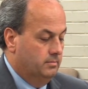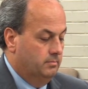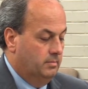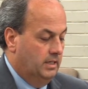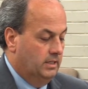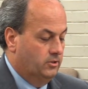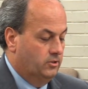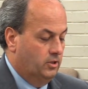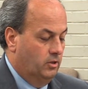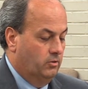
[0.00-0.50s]

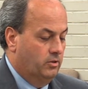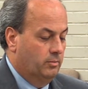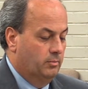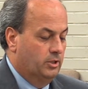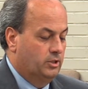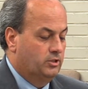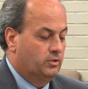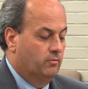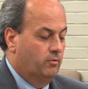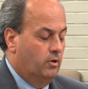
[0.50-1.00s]
By the sole
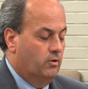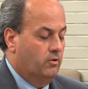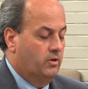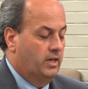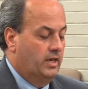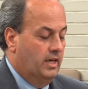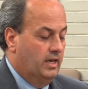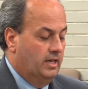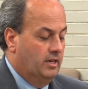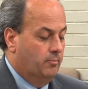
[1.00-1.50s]
commissioner of Walker
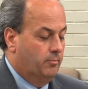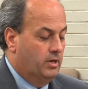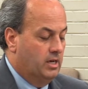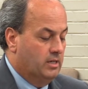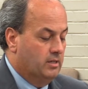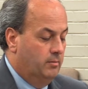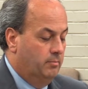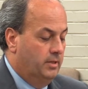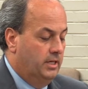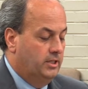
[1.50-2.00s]
County, a
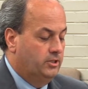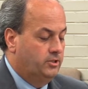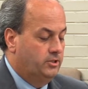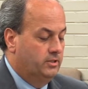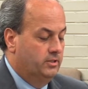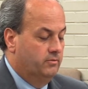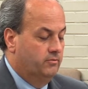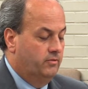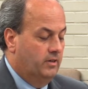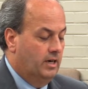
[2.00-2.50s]

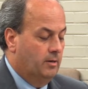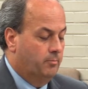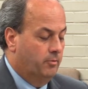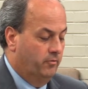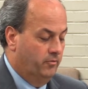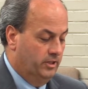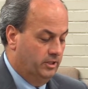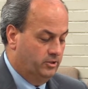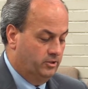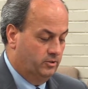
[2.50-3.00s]
proclamation, Fire
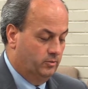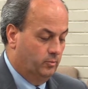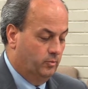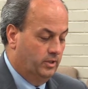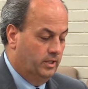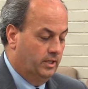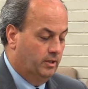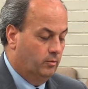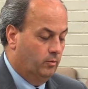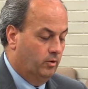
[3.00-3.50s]
Prevention
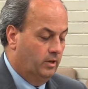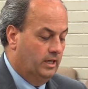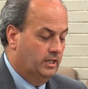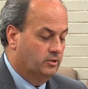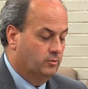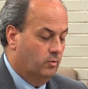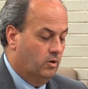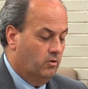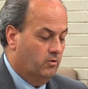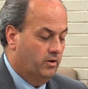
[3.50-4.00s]
Week,
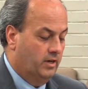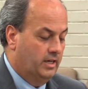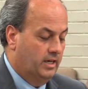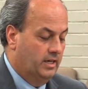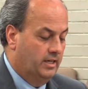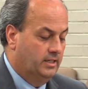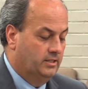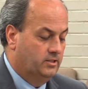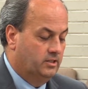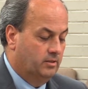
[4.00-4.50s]
whereas Walker
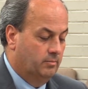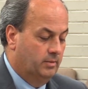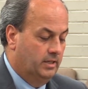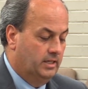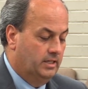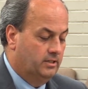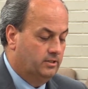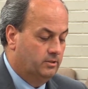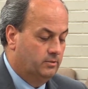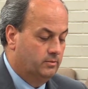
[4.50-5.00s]
County is
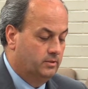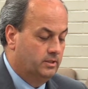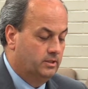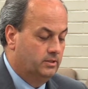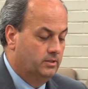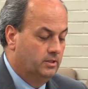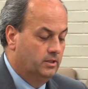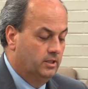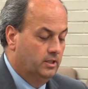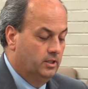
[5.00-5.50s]
committed to